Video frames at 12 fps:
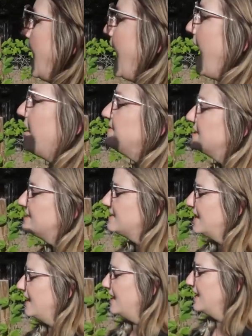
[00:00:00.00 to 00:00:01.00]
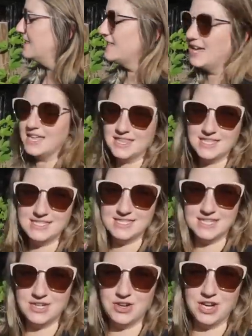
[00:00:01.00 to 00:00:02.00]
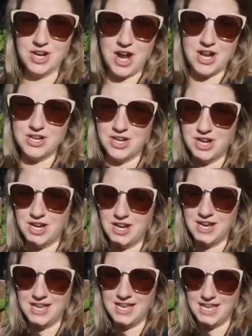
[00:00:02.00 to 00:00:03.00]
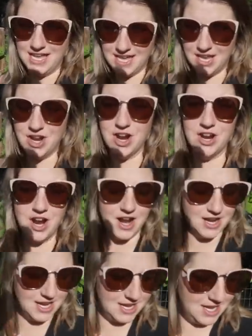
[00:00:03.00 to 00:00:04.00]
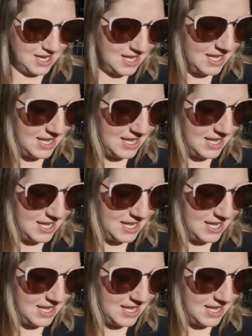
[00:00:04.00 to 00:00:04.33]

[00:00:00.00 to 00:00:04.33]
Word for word: I have to say that the secret gardener in our garden